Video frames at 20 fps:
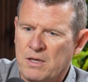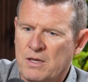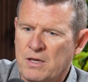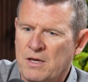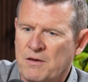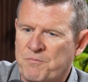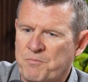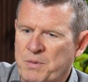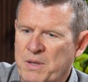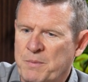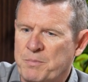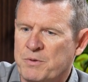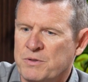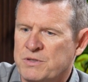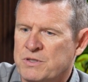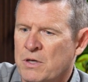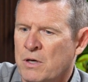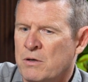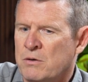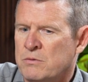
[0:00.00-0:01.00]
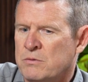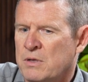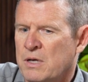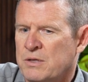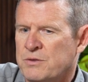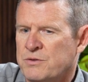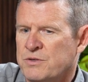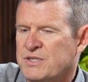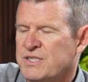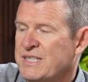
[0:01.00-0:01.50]
if people don't
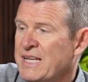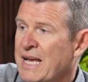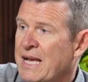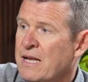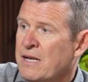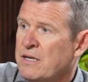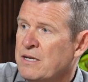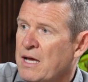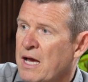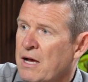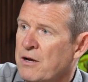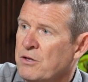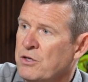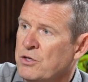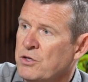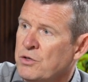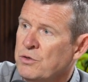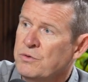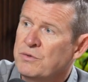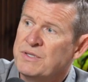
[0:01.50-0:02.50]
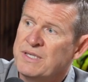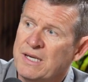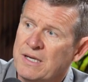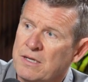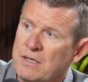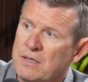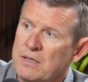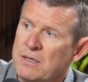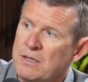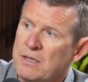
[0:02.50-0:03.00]
understand how to use
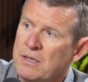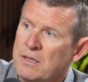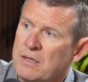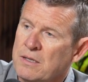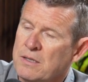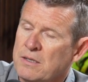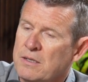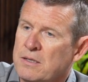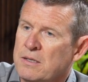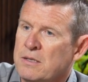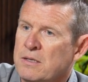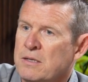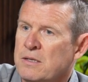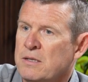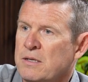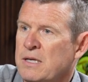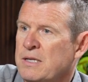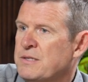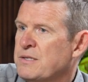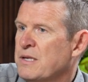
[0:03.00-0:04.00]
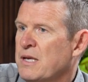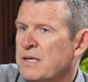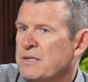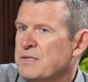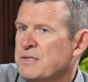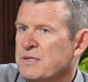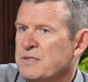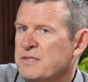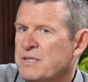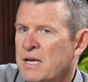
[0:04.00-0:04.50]
it,
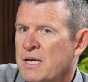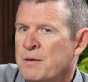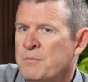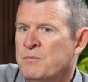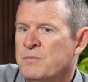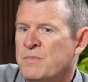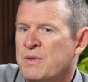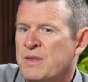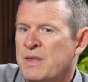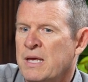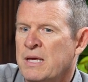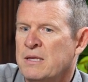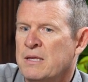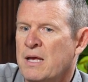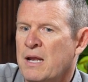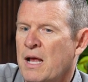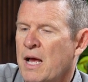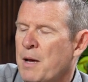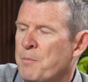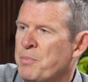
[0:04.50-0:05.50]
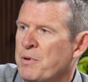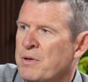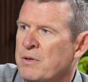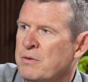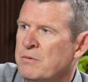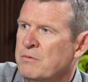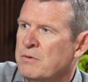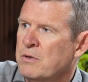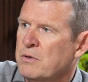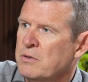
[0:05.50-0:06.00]
it's the same thing that
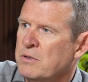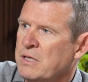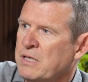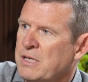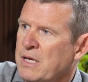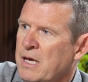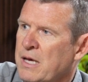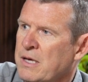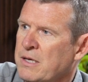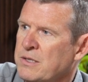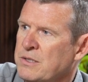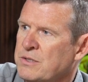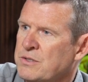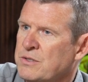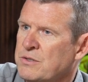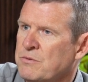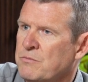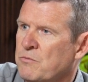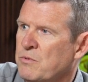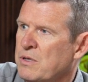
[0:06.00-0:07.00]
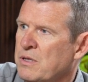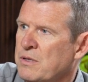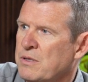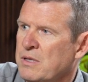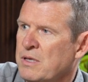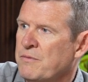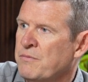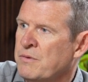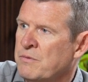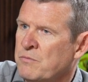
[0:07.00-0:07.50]
happened early days with
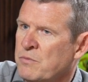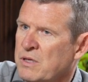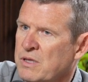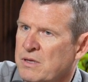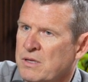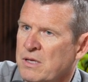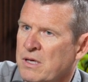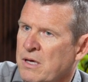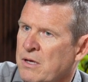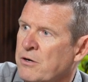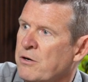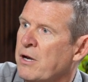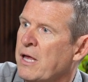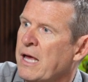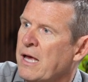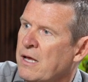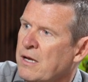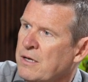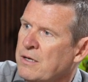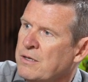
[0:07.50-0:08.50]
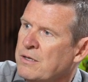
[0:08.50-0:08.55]
the internet.